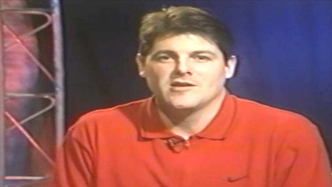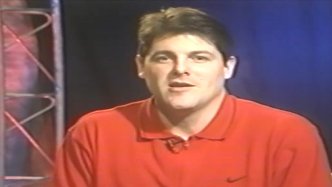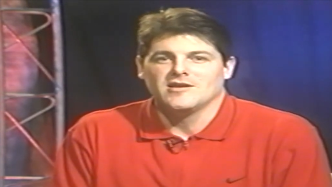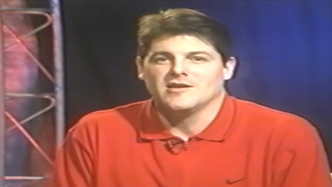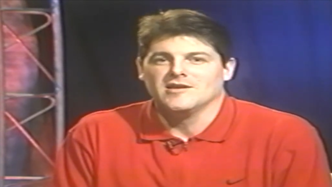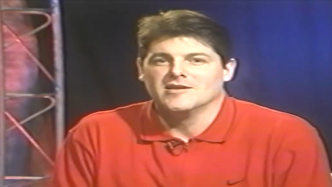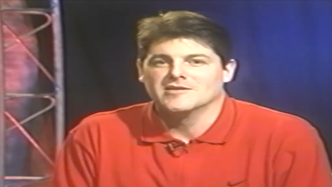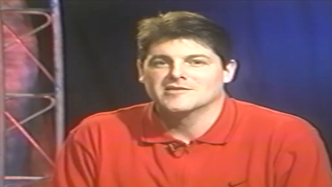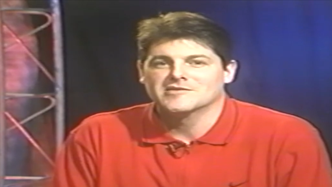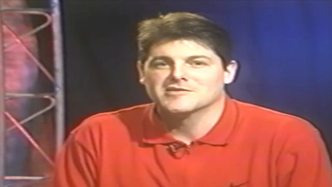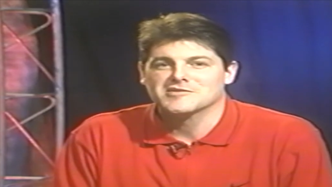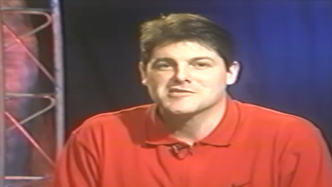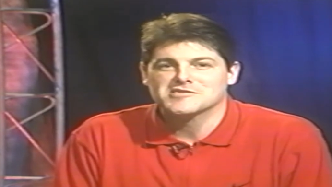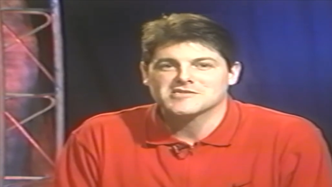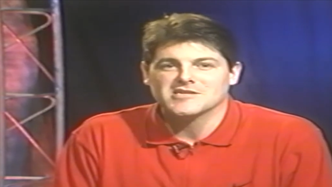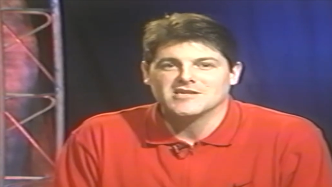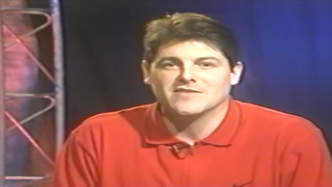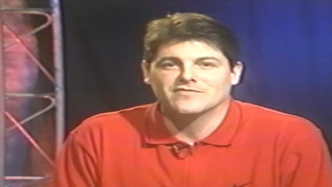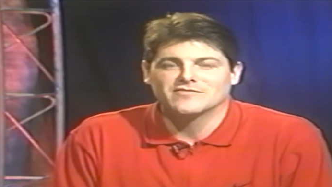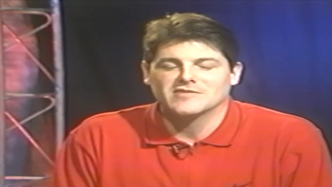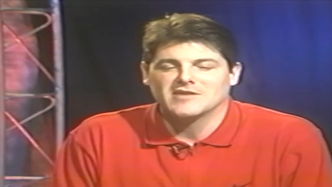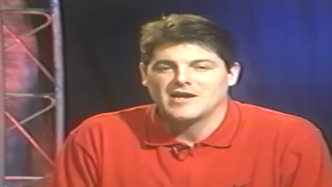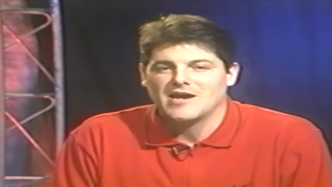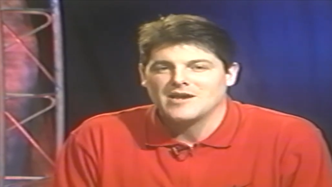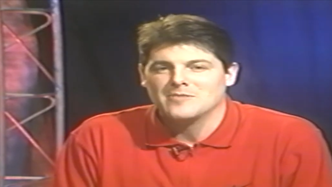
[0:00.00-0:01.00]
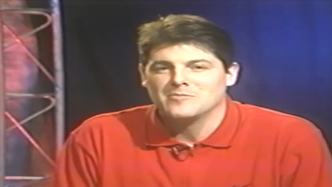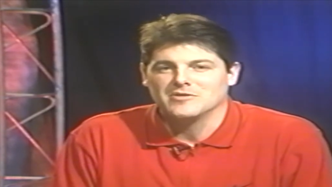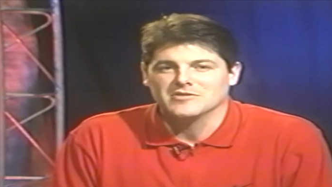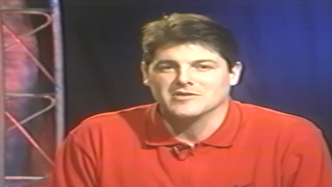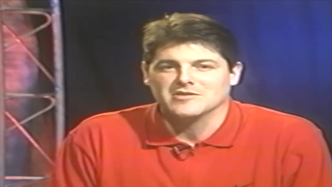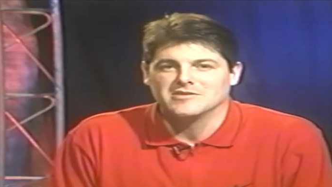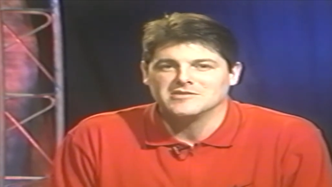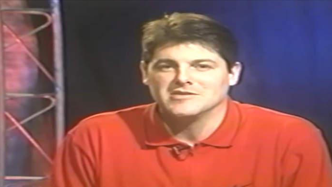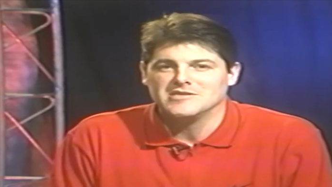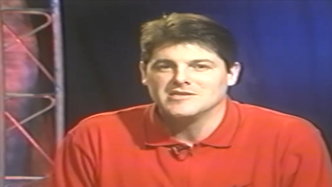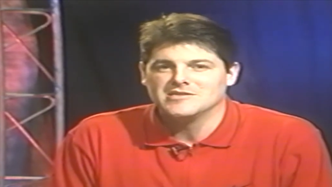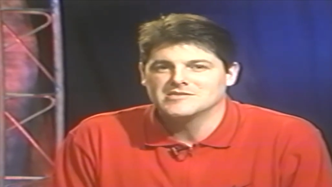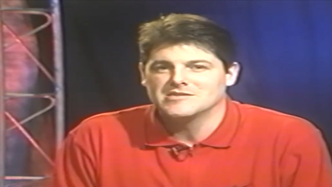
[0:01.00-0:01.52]
and to save time on the
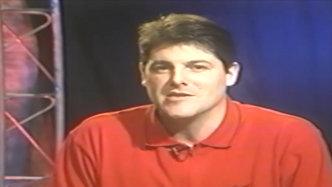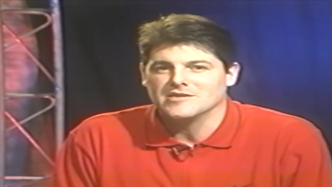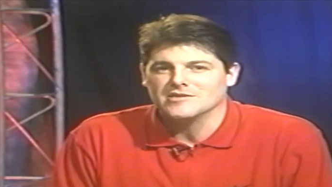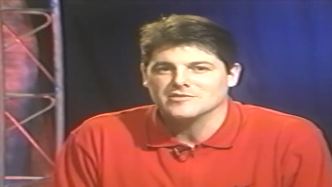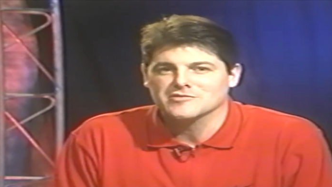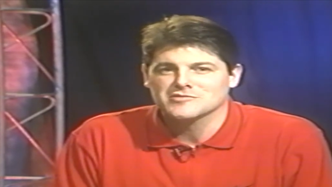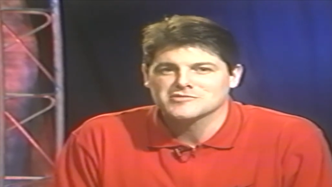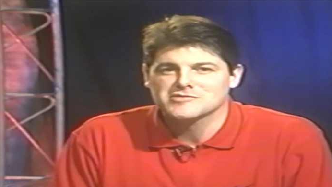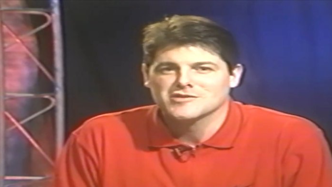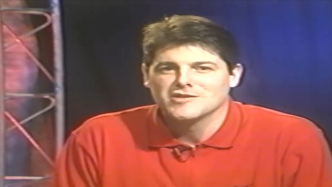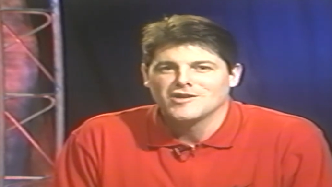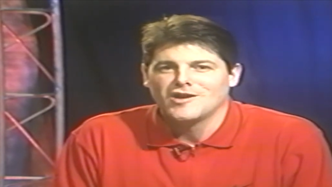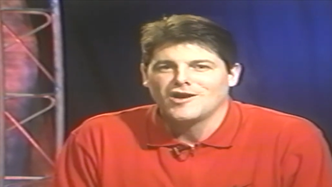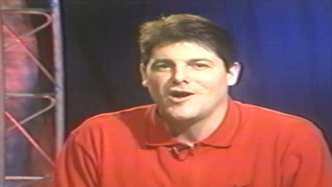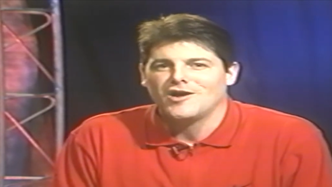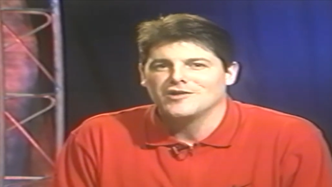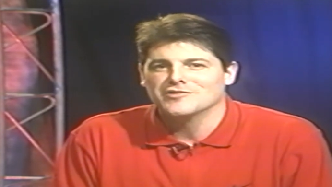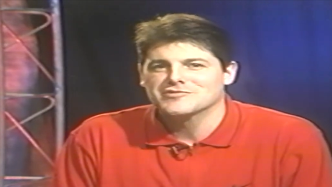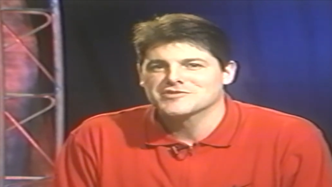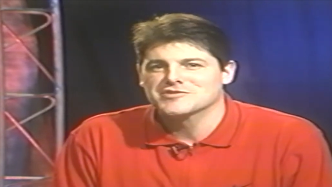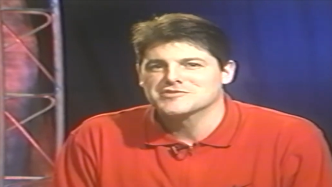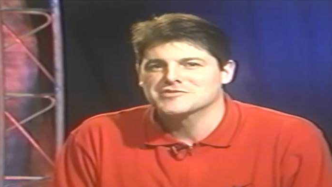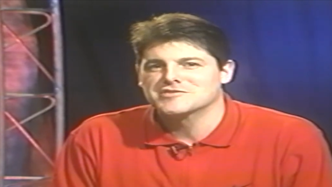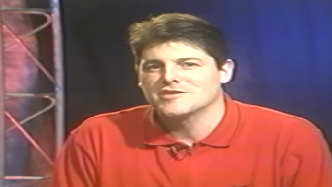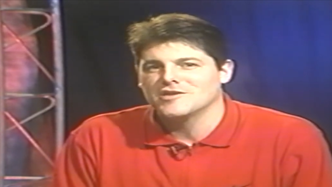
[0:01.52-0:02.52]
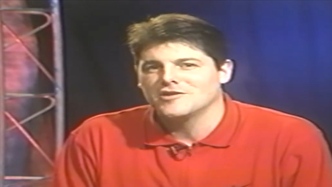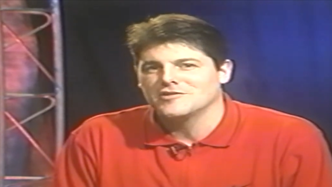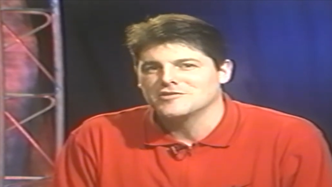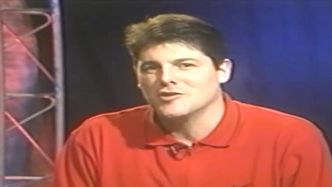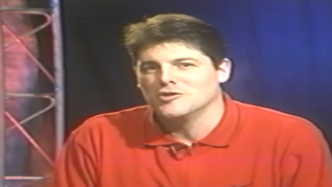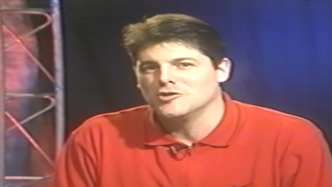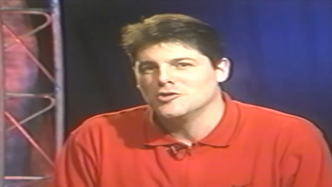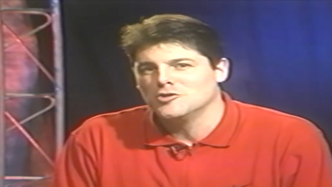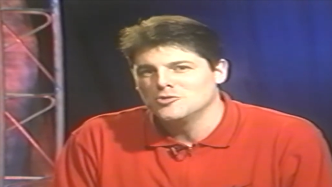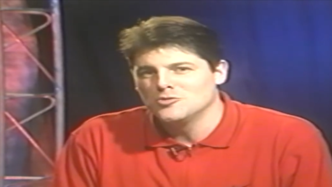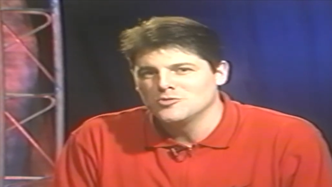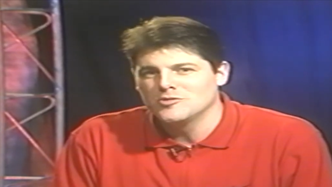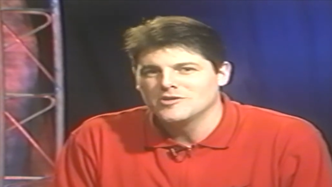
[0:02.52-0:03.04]
details, I'll just tell
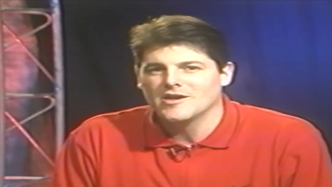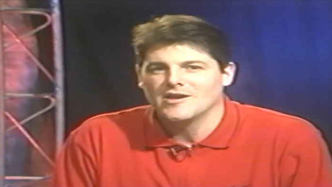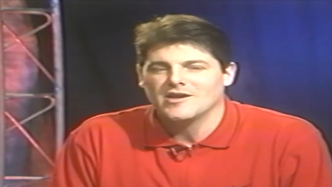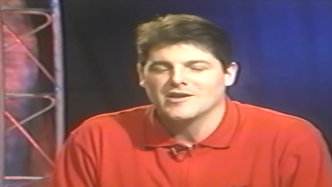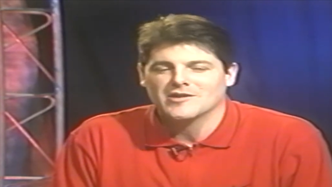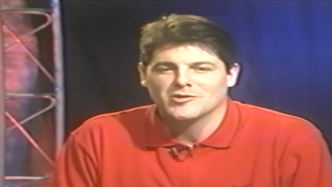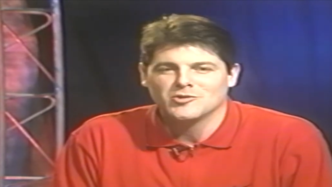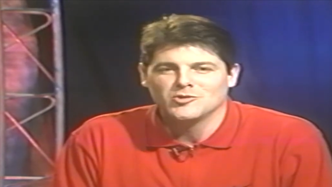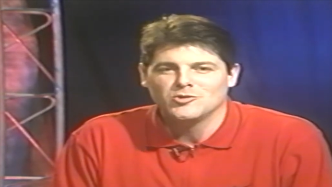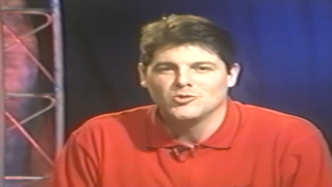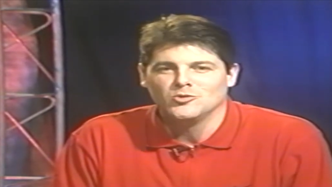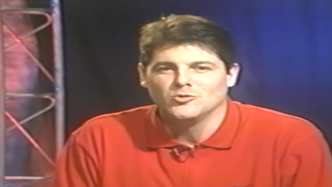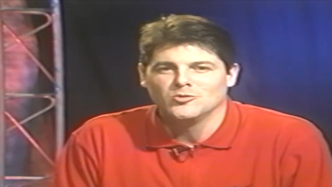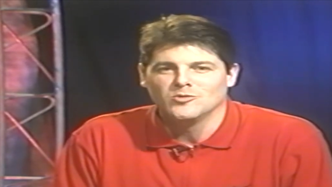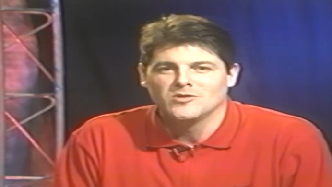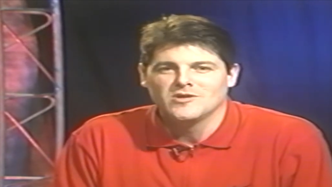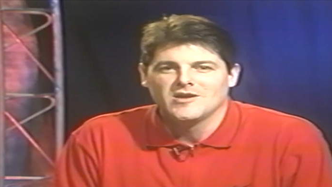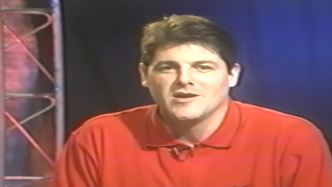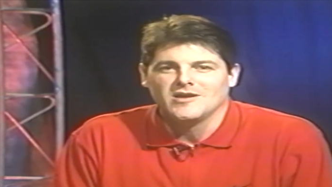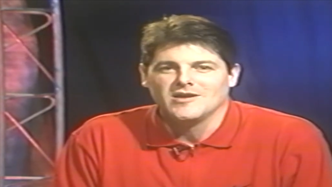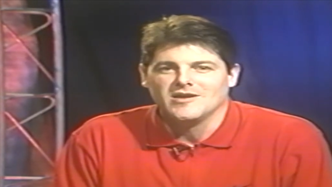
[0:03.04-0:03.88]
you who got who,